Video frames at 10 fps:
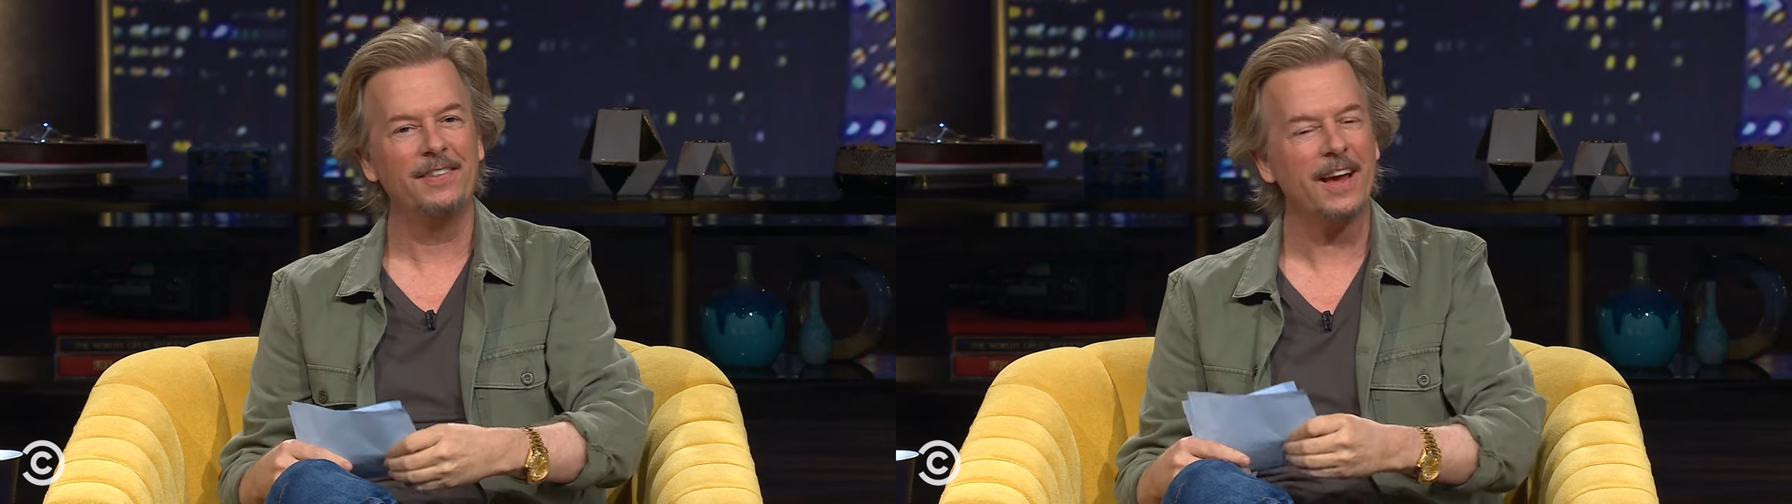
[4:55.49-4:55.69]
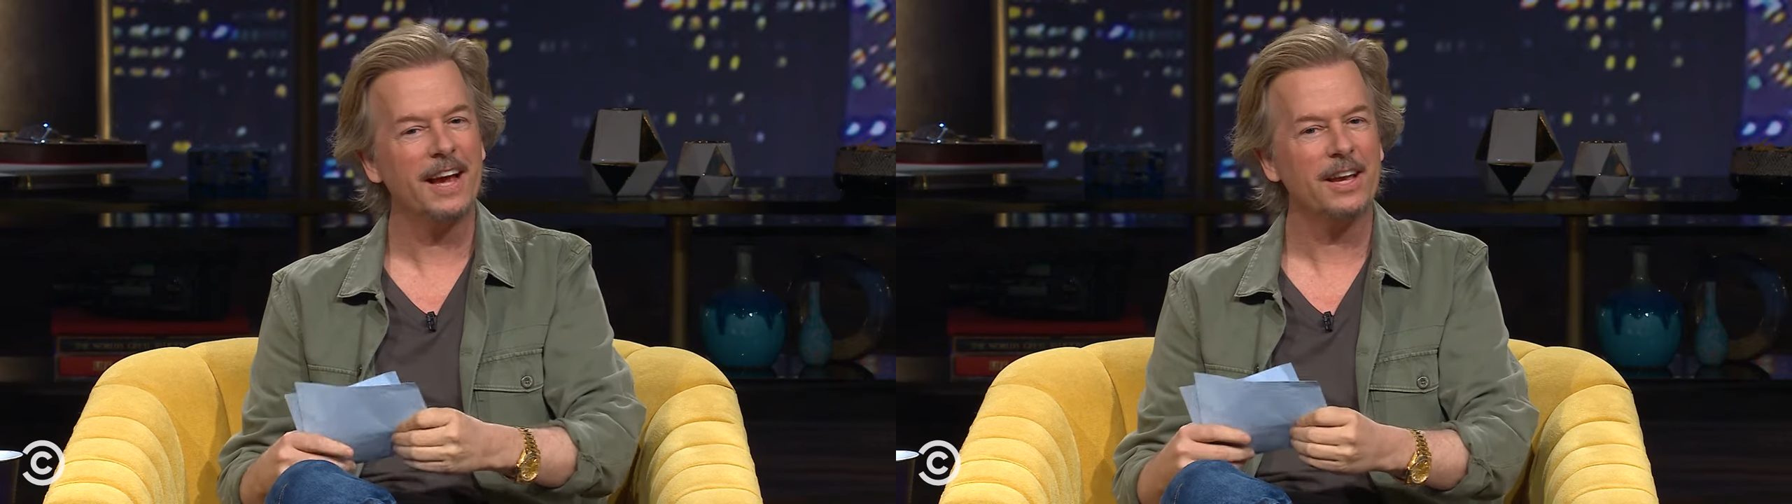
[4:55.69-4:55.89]

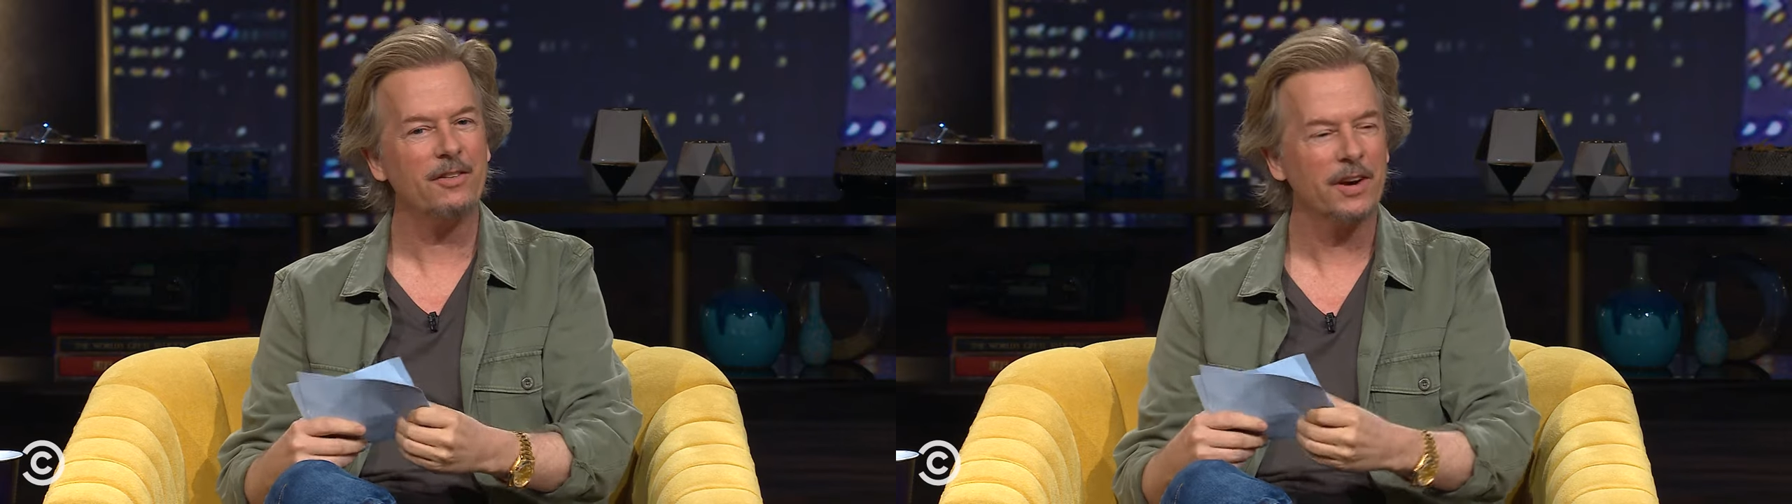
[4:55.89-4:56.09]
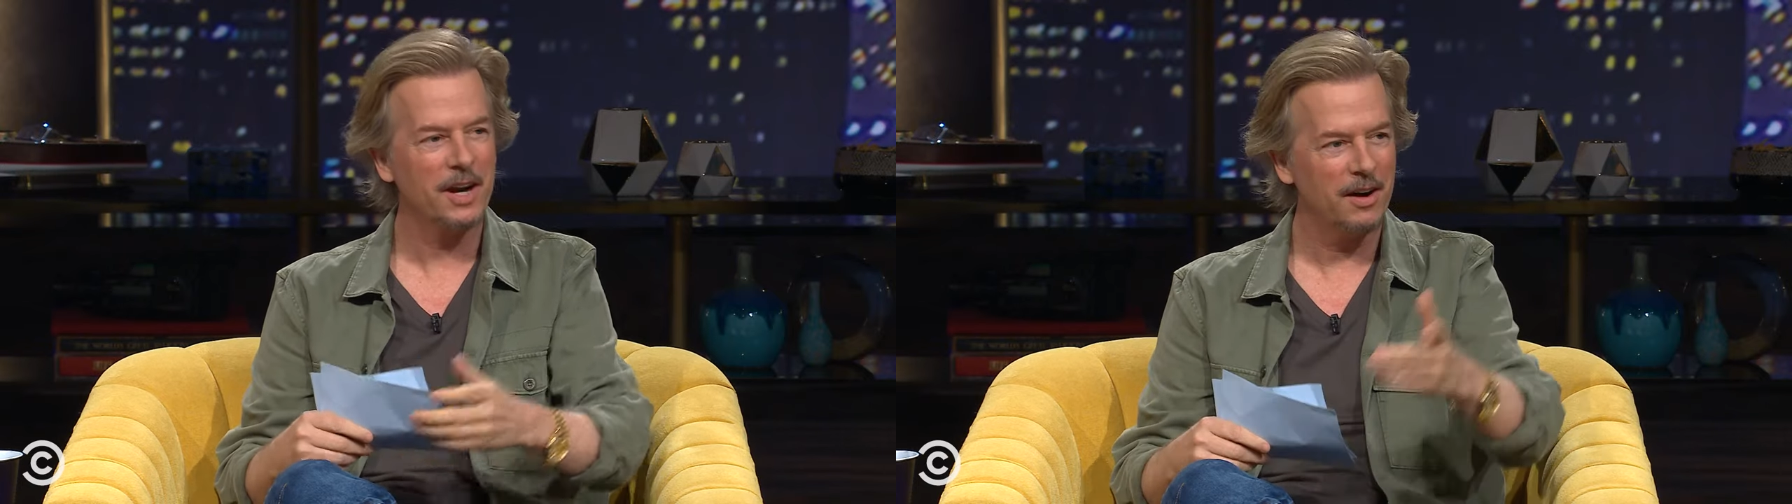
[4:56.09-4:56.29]
Thank you
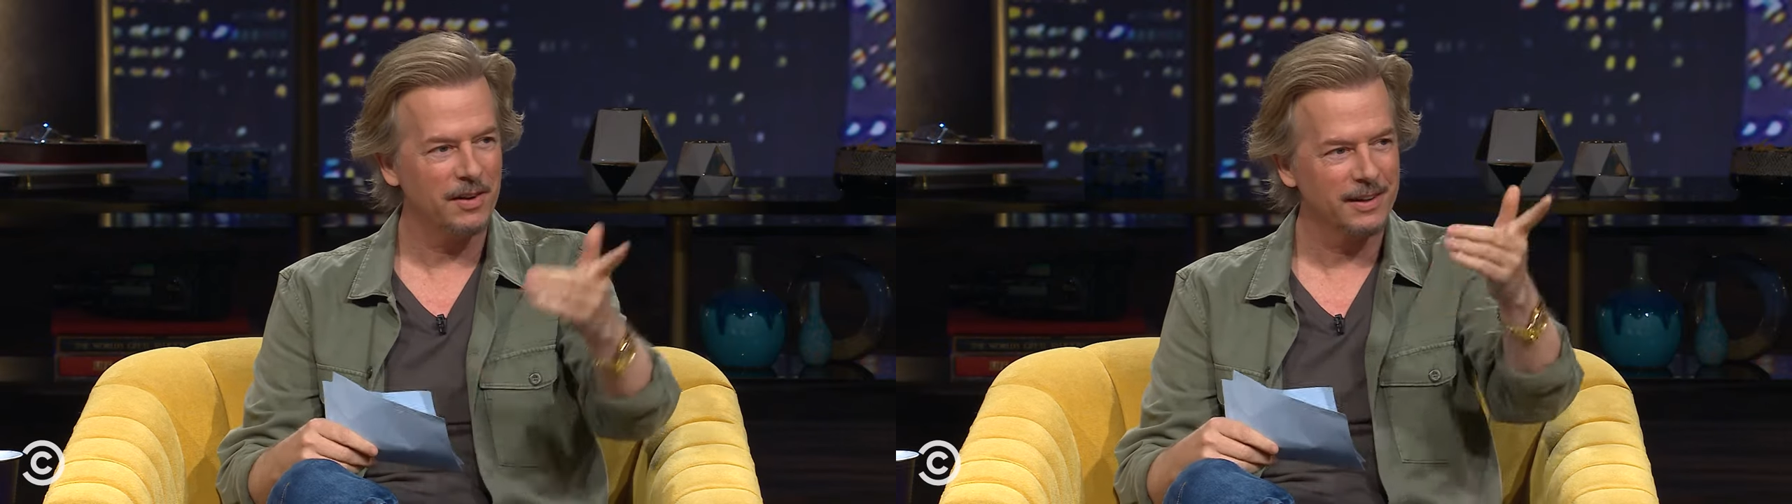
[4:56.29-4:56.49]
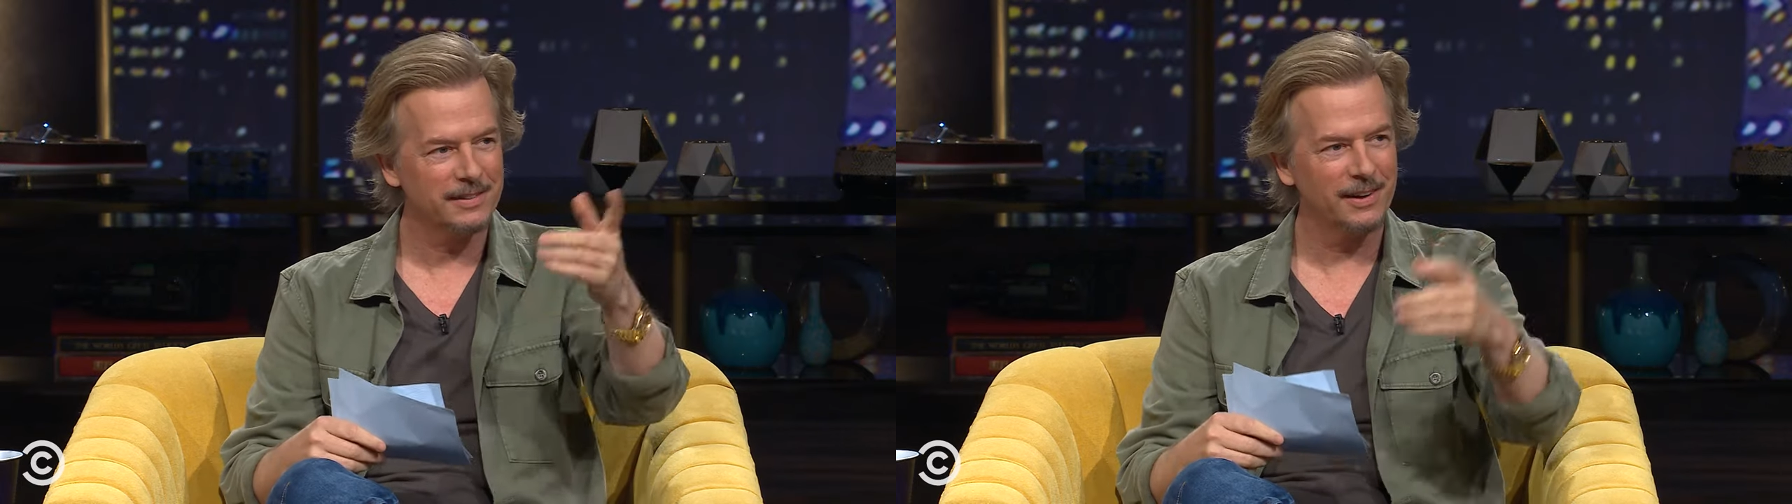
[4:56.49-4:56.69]
for
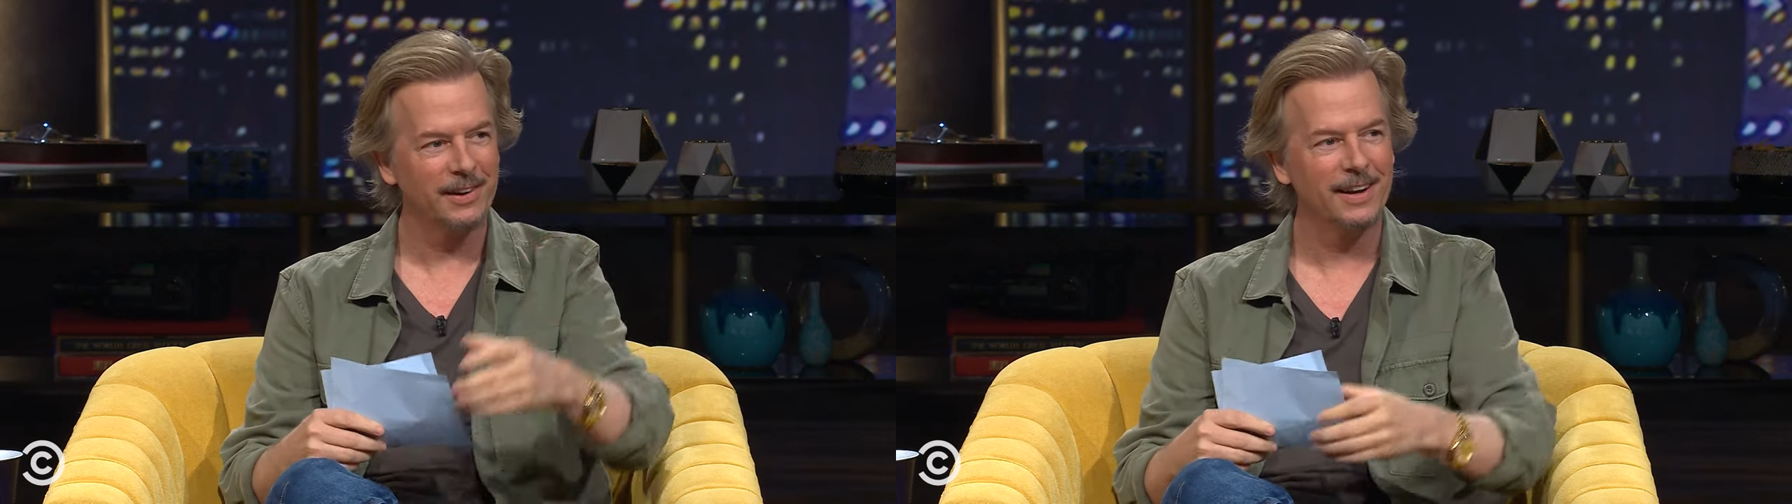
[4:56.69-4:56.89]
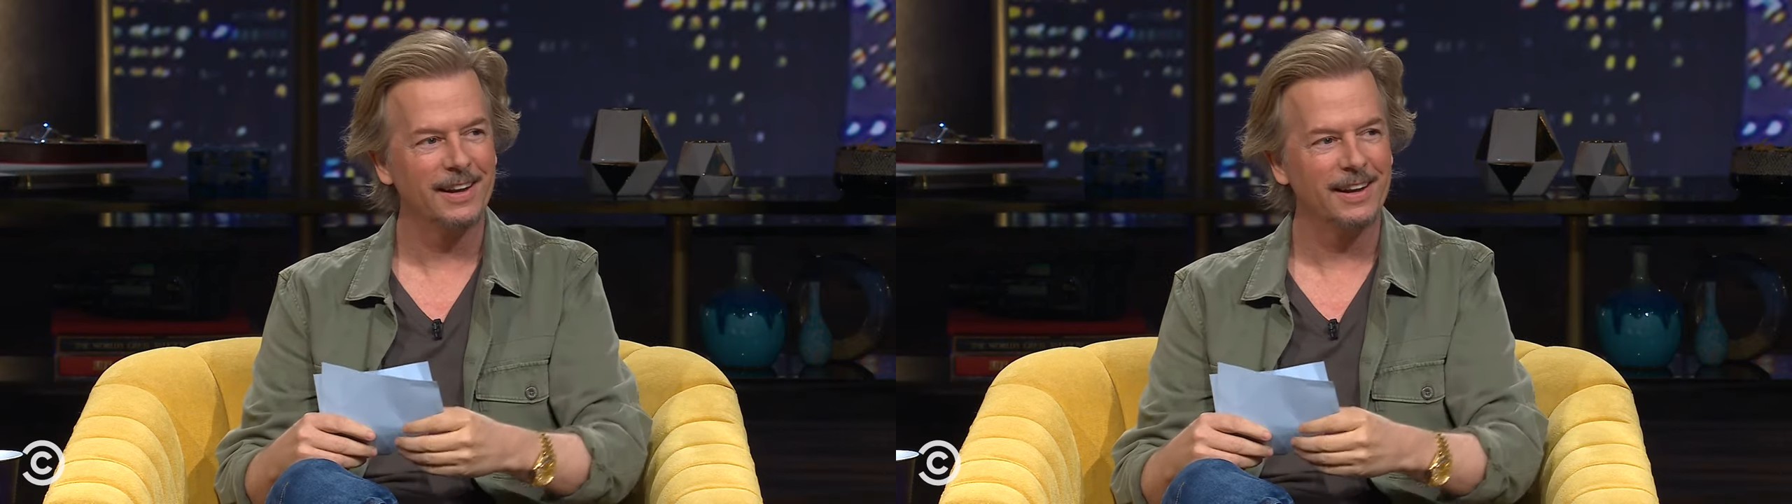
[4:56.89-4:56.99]
coming, Tony.